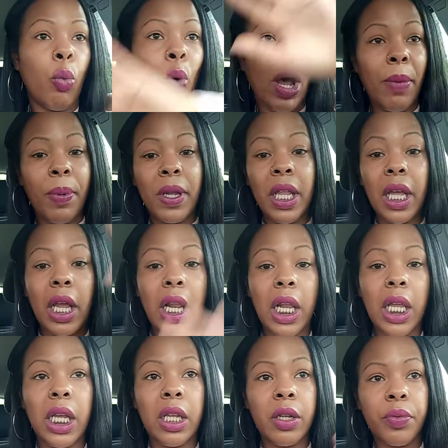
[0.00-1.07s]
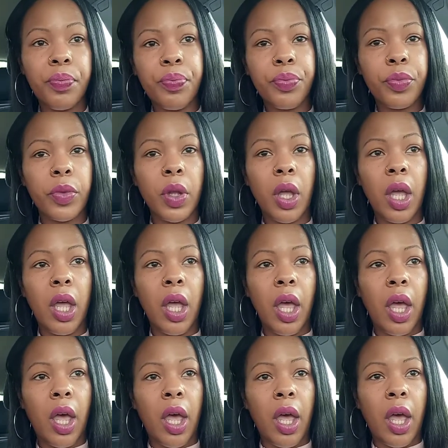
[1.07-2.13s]
wiping it clean,
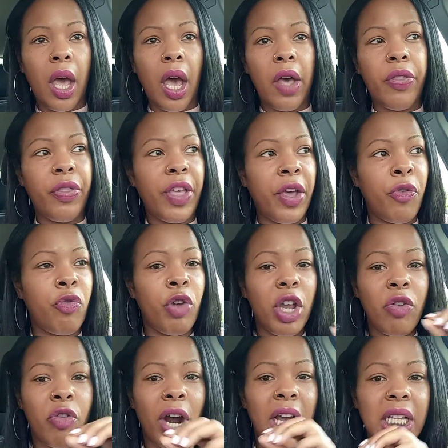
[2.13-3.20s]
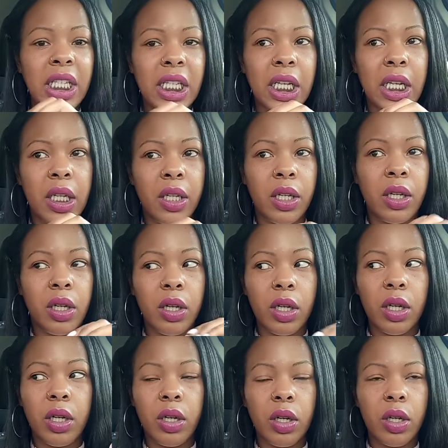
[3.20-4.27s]
and they're rewriting
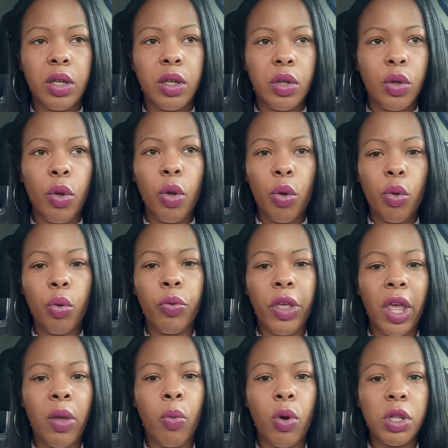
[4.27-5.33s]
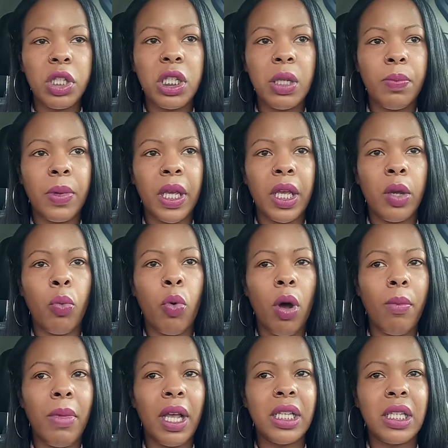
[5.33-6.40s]
who they want to be, what
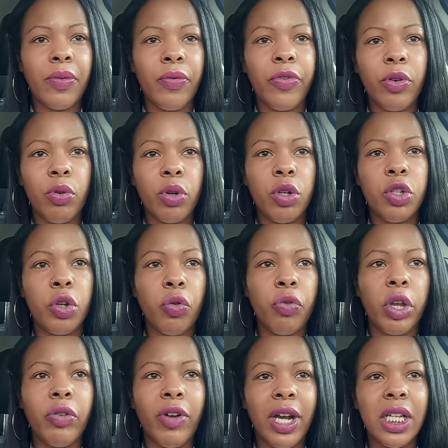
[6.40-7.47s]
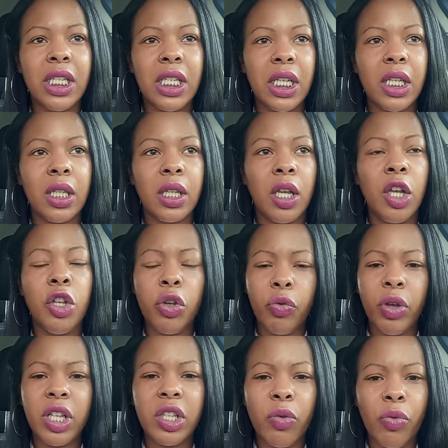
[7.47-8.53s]
makes them feel good. You're rewriting.
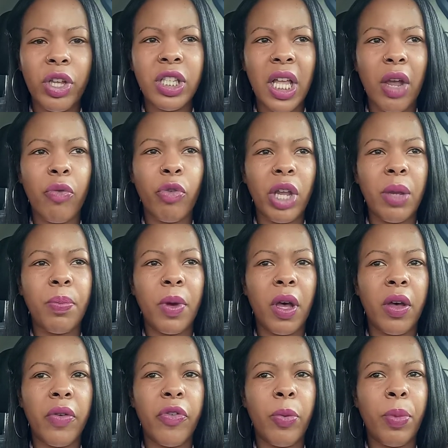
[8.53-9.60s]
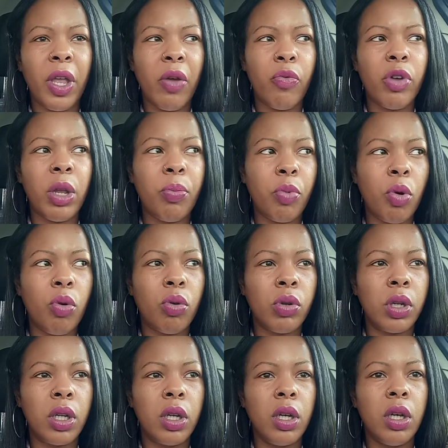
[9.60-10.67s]
It's like rebirth. You're being reborn.